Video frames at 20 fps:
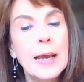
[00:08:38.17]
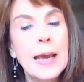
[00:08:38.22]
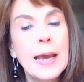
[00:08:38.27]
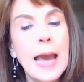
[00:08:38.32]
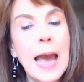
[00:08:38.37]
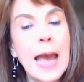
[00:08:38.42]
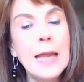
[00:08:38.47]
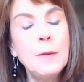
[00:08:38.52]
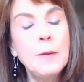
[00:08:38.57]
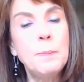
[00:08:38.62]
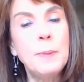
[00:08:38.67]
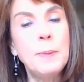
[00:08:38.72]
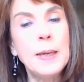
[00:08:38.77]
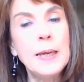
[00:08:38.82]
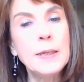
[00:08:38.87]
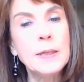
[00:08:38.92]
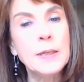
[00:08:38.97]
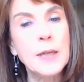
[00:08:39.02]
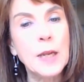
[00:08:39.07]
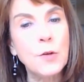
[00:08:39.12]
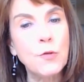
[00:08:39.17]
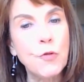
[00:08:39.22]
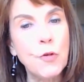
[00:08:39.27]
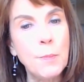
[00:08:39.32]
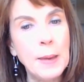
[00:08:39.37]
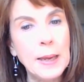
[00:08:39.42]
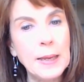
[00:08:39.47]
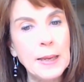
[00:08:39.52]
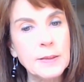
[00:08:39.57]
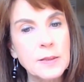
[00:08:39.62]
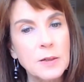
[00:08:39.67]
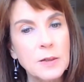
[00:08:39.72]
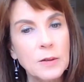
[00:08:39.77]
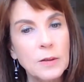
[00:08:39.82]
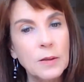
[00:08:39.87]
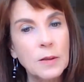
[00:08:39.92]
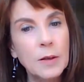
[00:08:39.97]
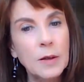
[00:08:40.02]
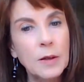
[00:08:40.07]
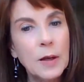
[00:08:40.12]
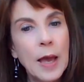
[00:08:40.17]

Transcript: can be detrimental.